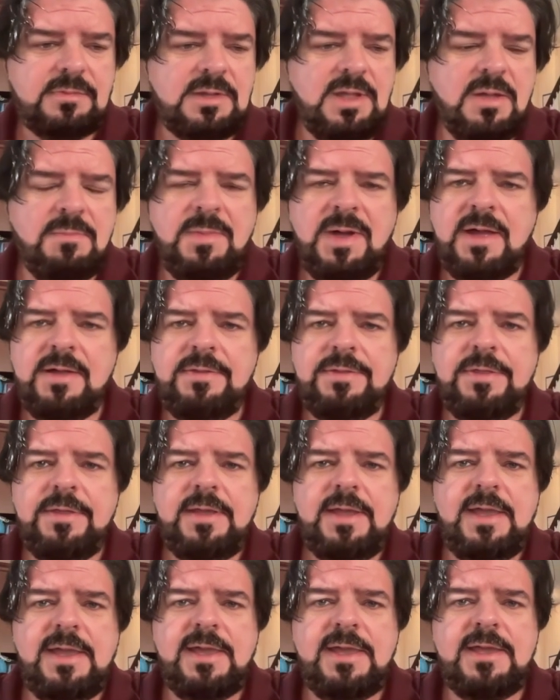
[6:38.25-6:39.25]
a month,
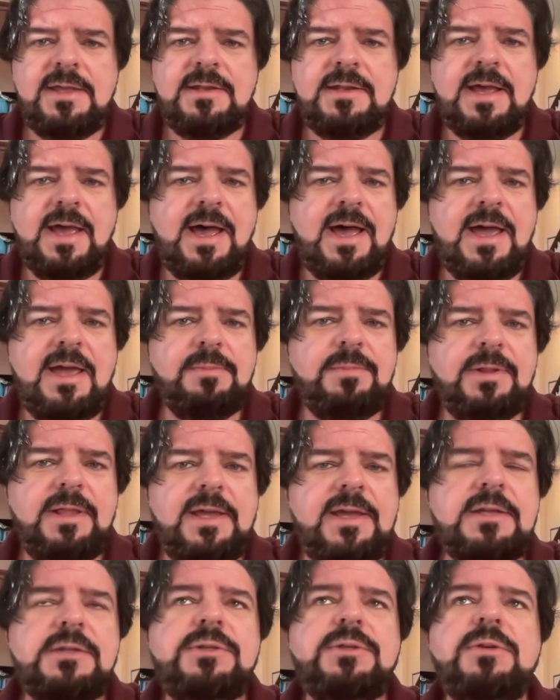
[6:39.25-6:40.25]
and I
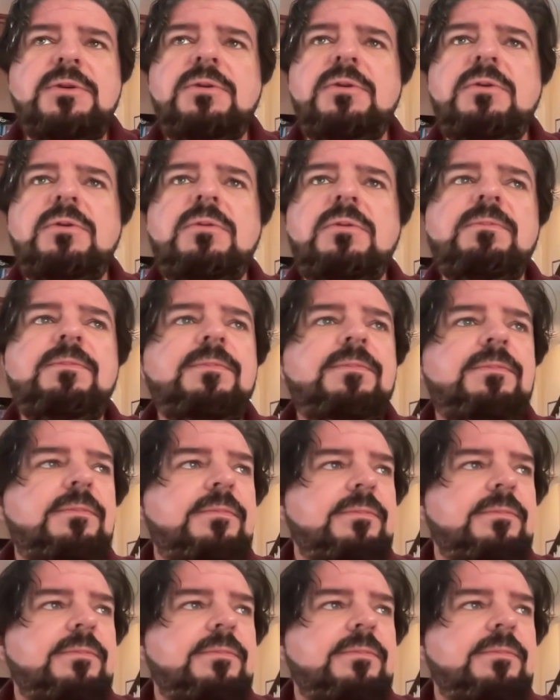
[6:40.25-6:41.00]
plan to